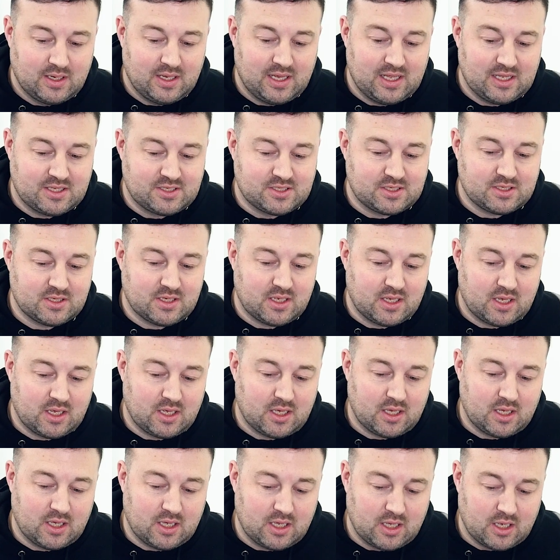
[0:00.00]
it's
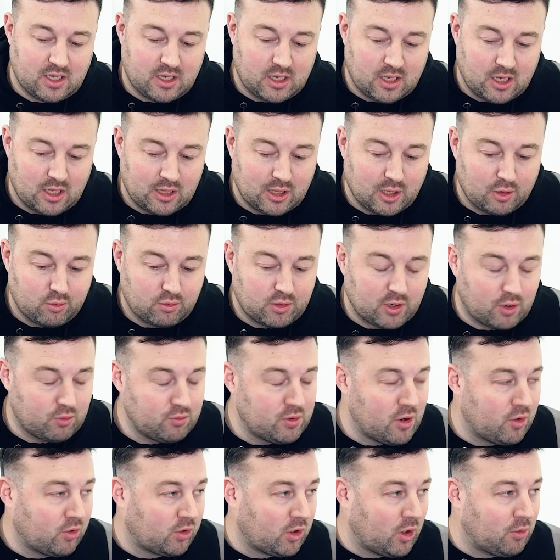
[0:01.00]
a low
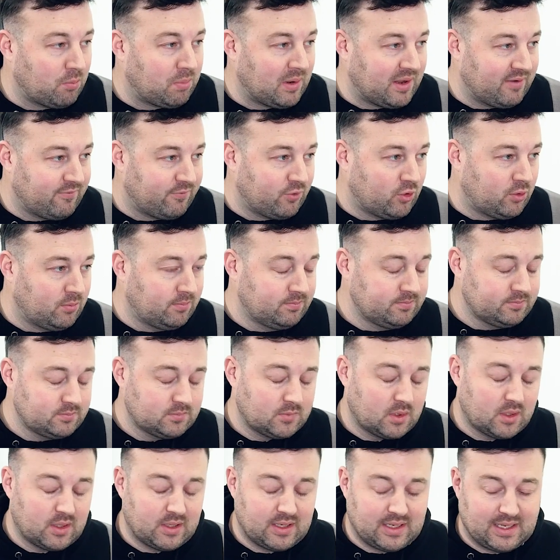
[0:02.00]
code, no code platform,
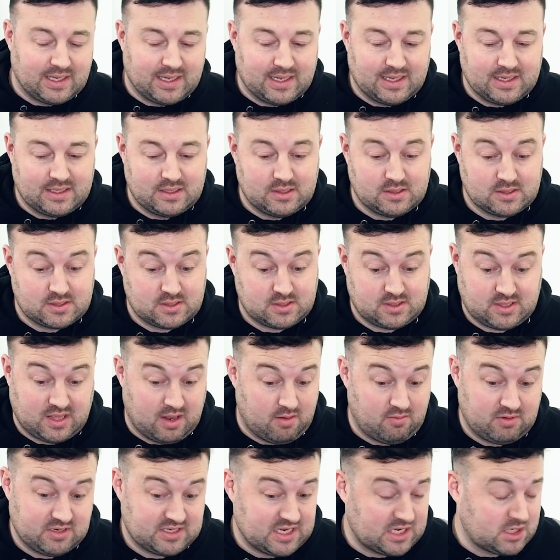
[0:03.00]
and
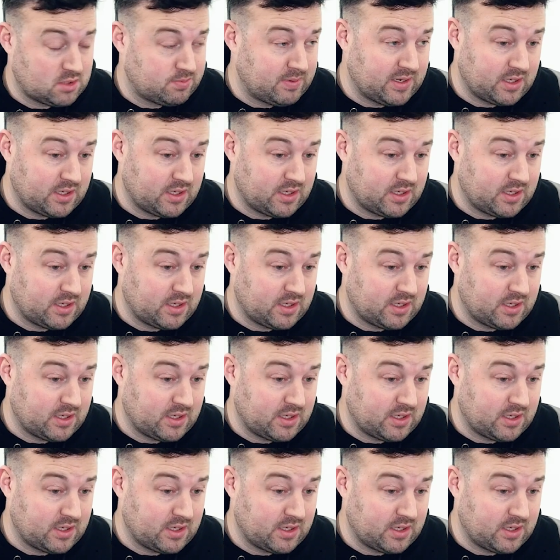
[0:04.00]
there's